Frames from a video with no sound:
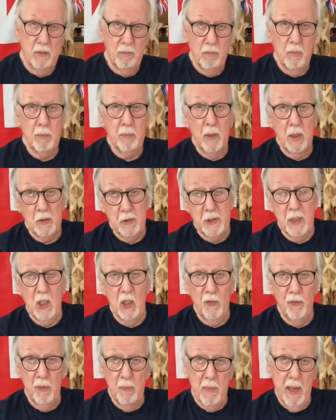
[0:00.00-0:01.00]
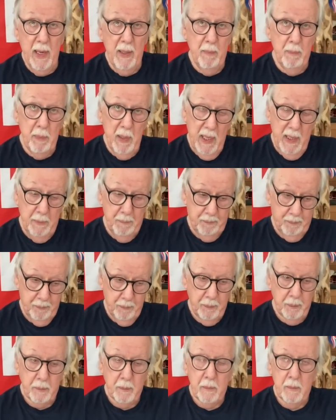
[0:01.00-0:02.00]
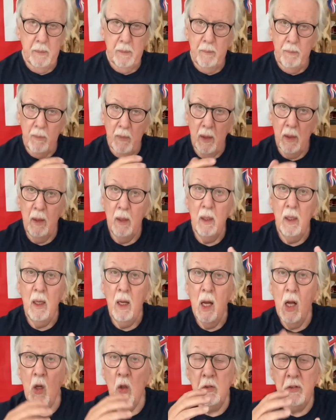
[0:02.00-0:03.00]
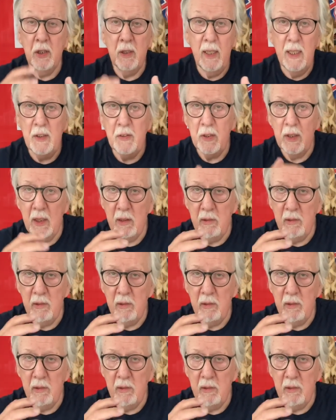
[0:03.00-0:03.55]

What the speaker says: myself and Matt and Ben alternate in the